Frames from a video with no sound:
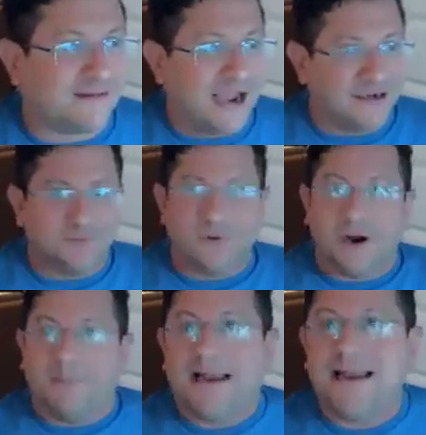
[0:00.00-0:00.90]
kind of where
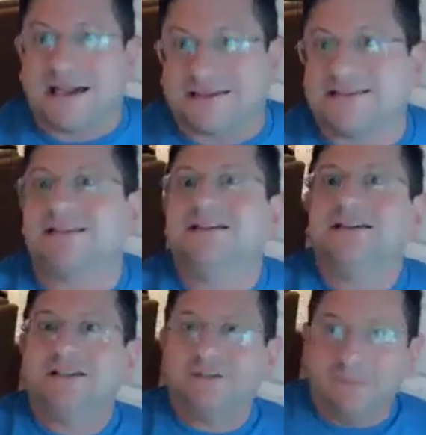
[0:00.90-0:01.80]
my next
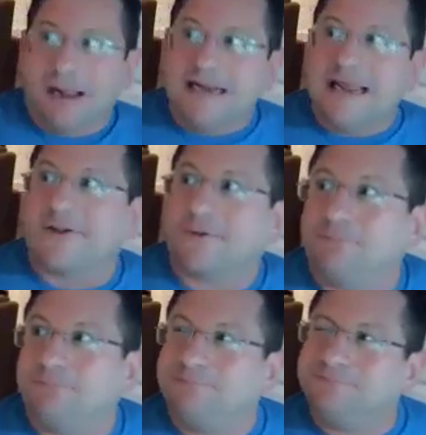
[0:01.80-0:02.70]
I
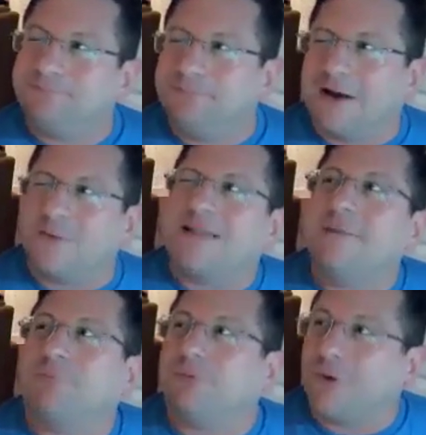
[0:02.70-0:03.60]
don't want to
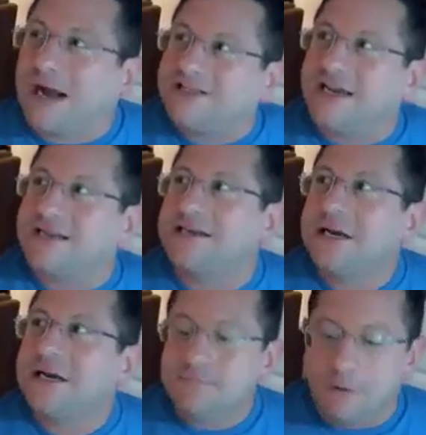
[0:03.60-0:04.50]
say project,
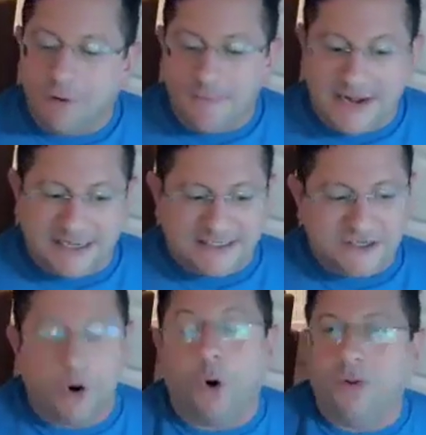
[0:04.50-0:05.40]
but what my next
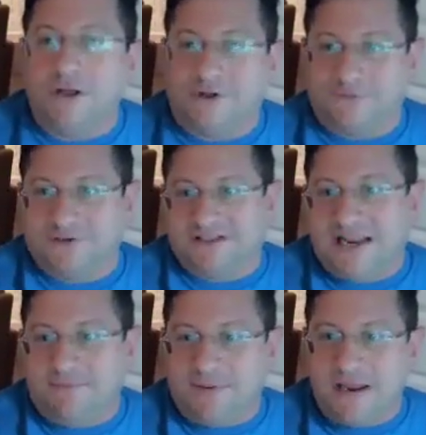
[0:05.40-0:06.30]
goal is for
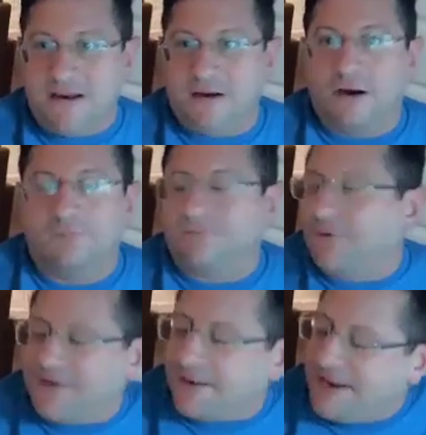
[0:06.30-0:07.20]
St. Pete,
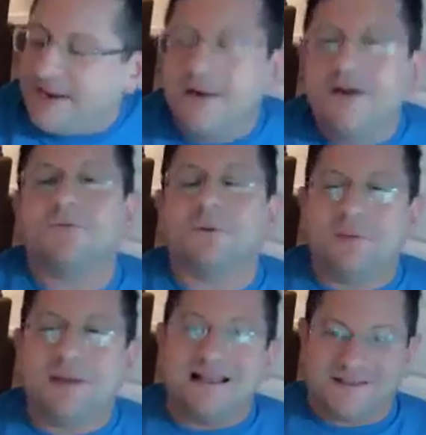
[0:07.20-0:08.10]
for
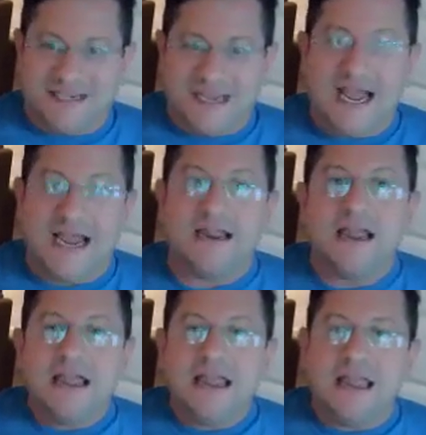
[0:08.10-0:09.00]
PSTA,
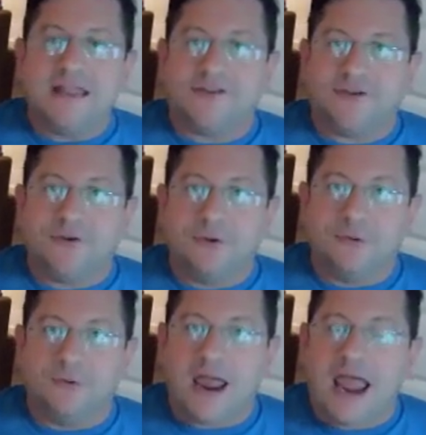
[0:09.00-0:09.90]
is
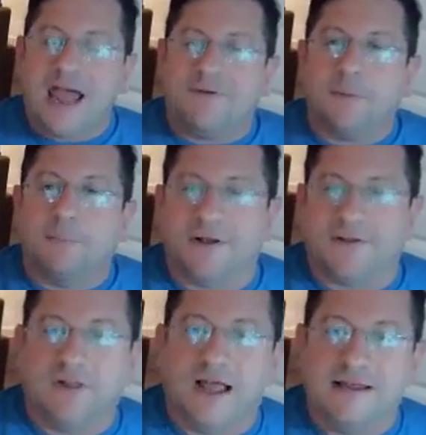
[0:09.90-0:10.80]
to have our
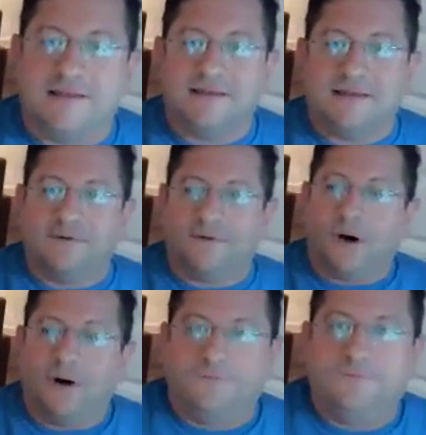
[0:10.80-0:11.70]
bus lines, instead of
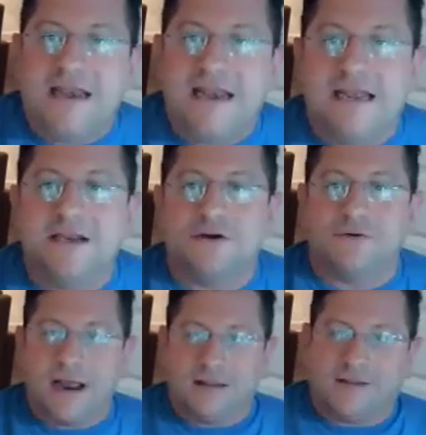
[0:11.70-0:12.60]
all feeding into
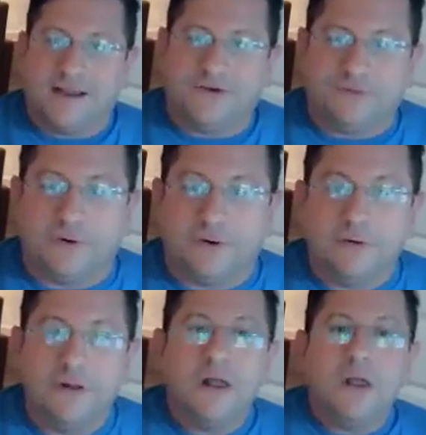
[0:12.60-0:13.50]
Grand
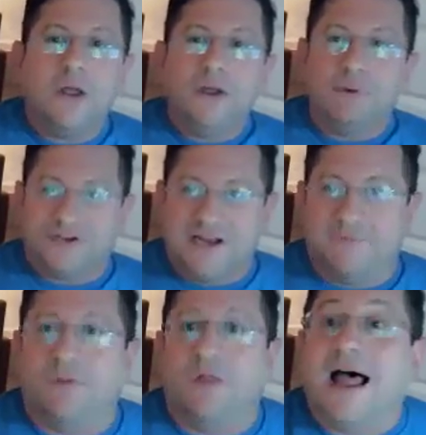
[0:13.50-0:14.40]
Central, we should
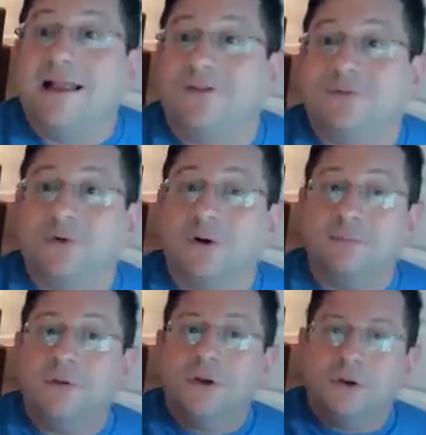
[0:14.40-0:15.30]
have lines from